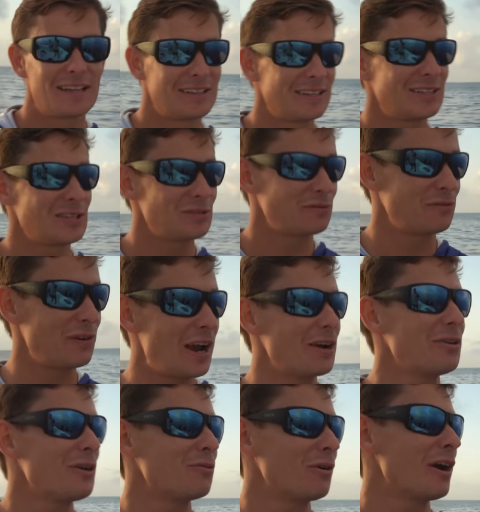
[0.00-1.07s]
This is
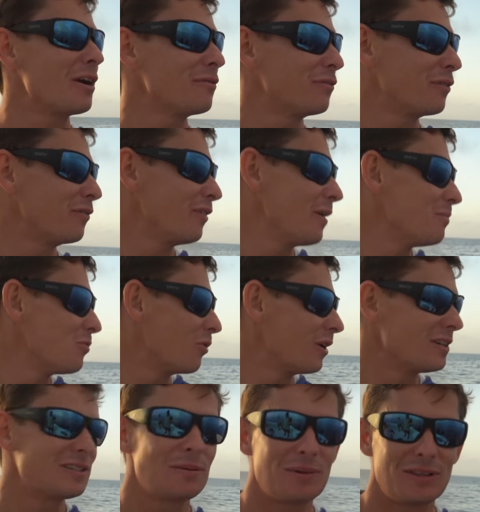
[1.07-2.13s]
very rare for
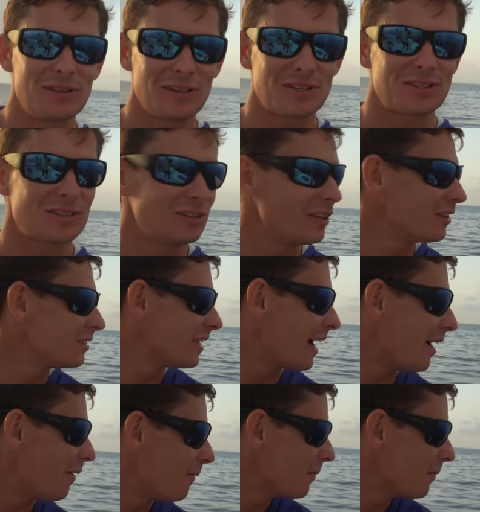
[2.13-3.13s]
February to be this slicked out.